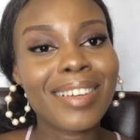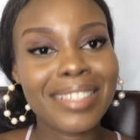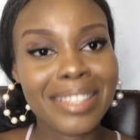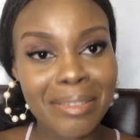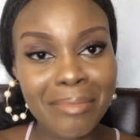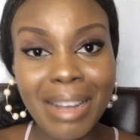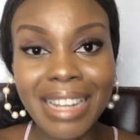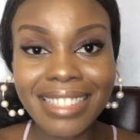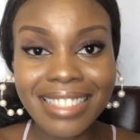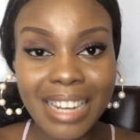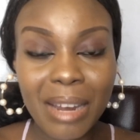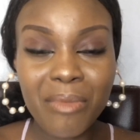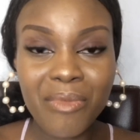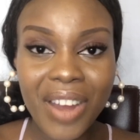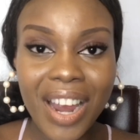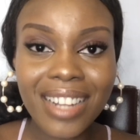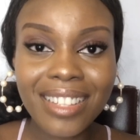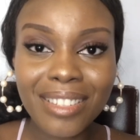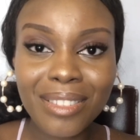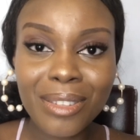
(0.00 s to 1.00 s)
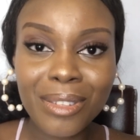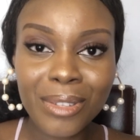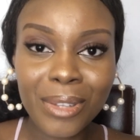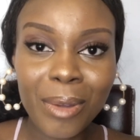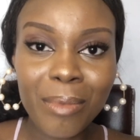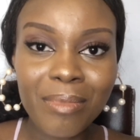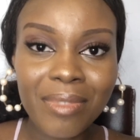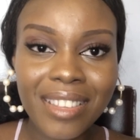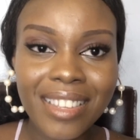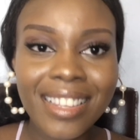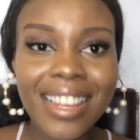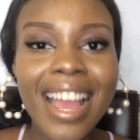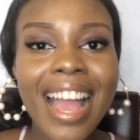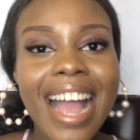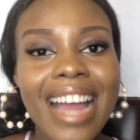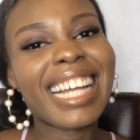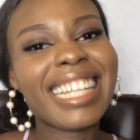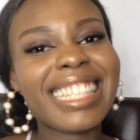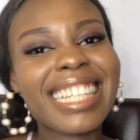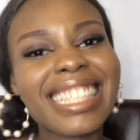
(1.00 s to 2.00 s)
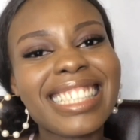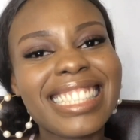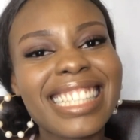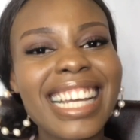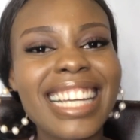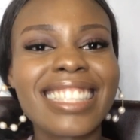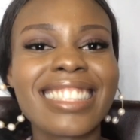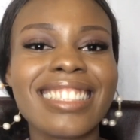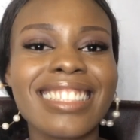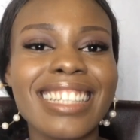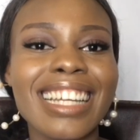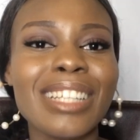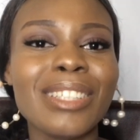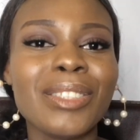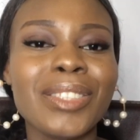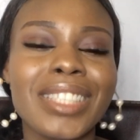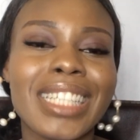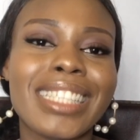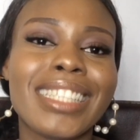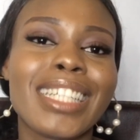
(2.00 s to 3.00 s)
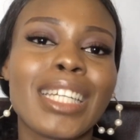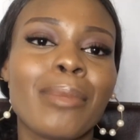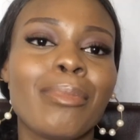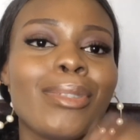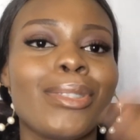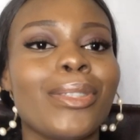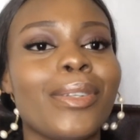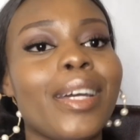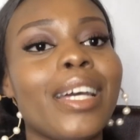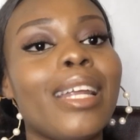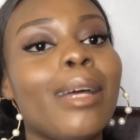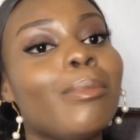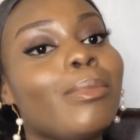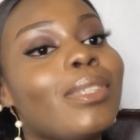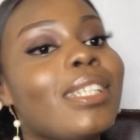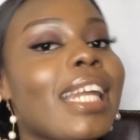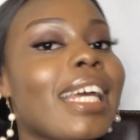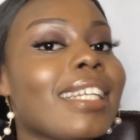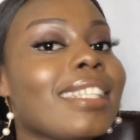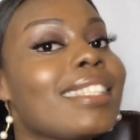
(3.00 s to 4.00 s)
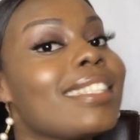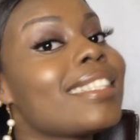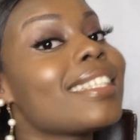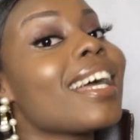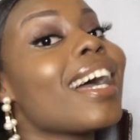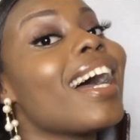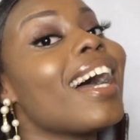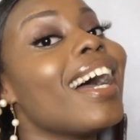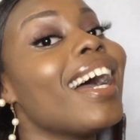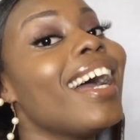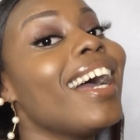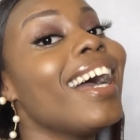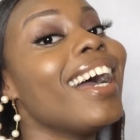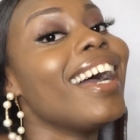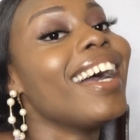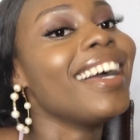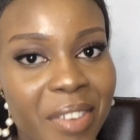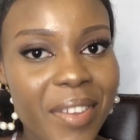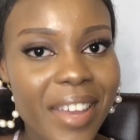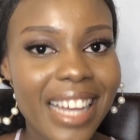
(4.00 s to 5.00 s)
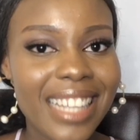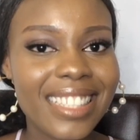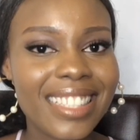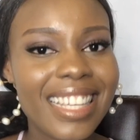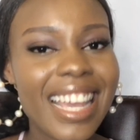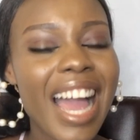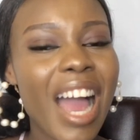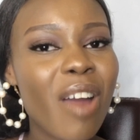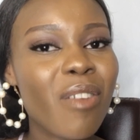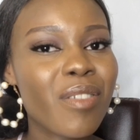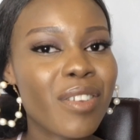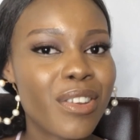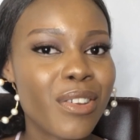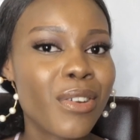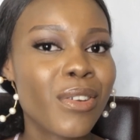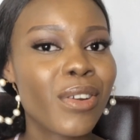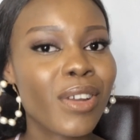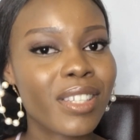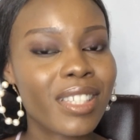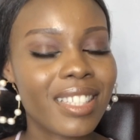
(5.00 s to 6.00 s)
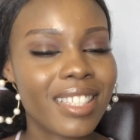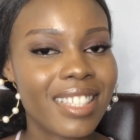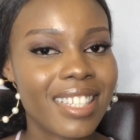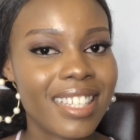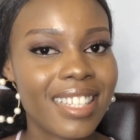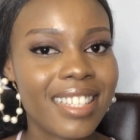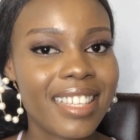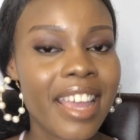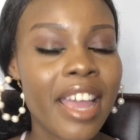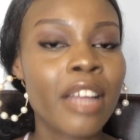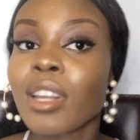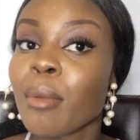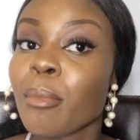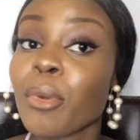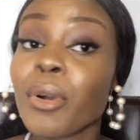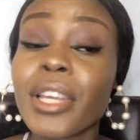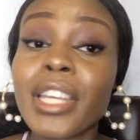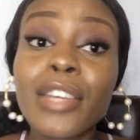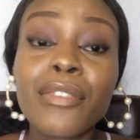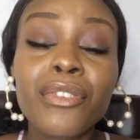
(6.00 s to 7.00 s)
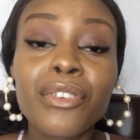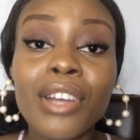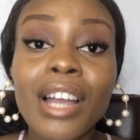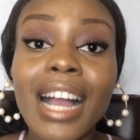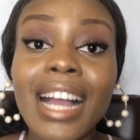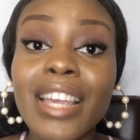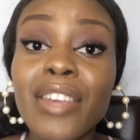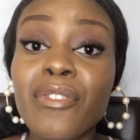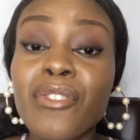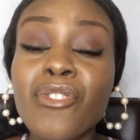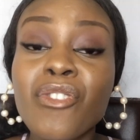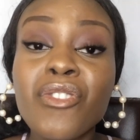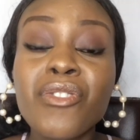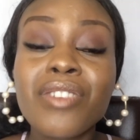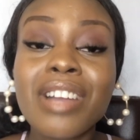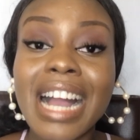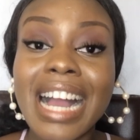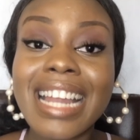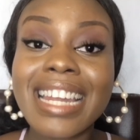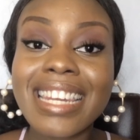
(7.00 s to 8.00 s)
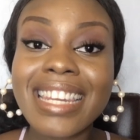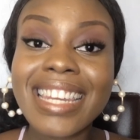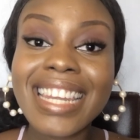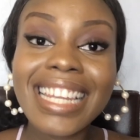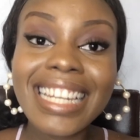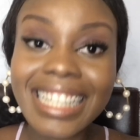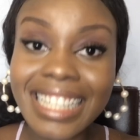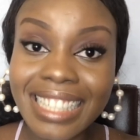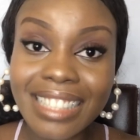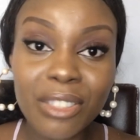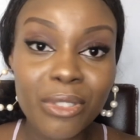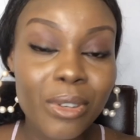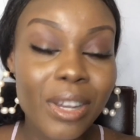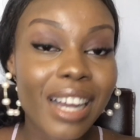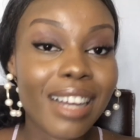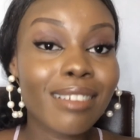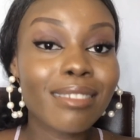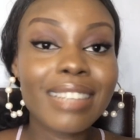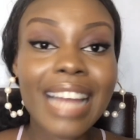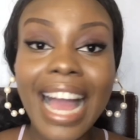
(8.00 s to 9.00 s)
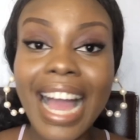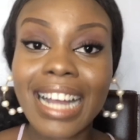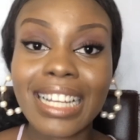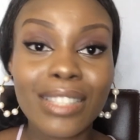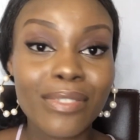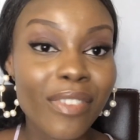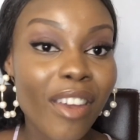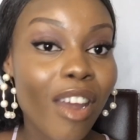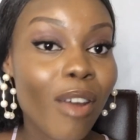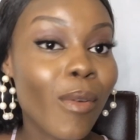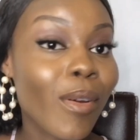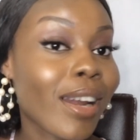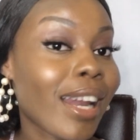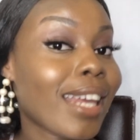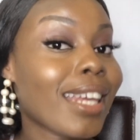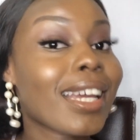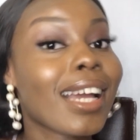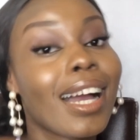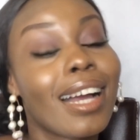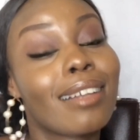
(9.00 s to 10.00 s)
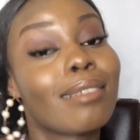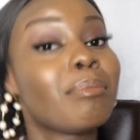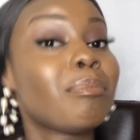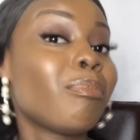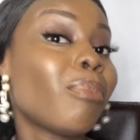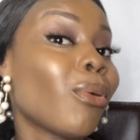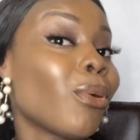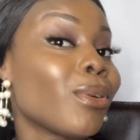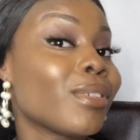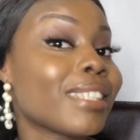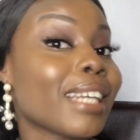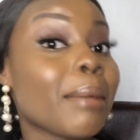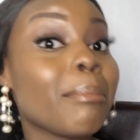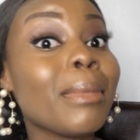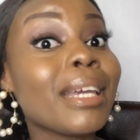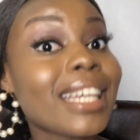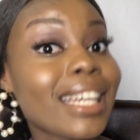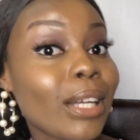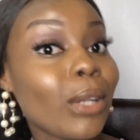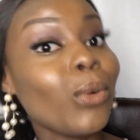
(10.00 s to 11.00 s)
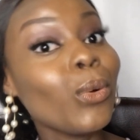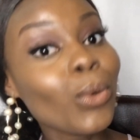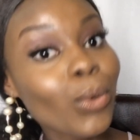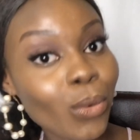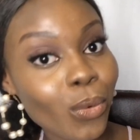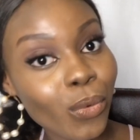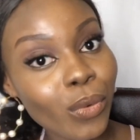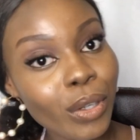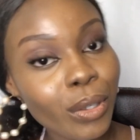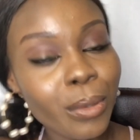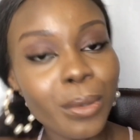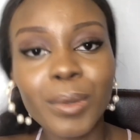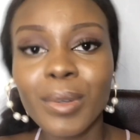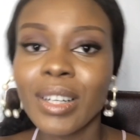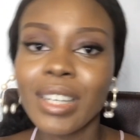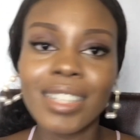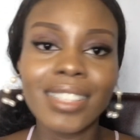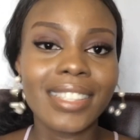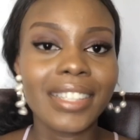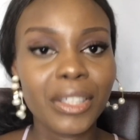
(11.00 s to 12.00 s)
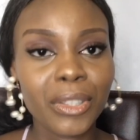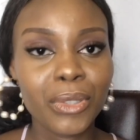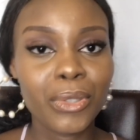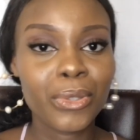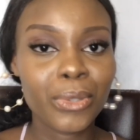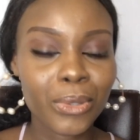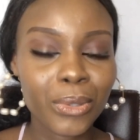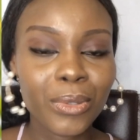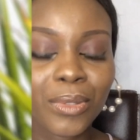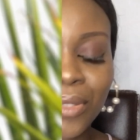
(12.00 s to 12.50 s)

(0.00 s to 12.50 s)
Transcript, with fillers: Because imagine I'm reacting to something and then the next thing I do is I take a picture and I'm doing like this. You can see how ridiculous it is, yeah? But if you can, if you know you can nail it, you can act very well and you can pose and make it look real, then you should do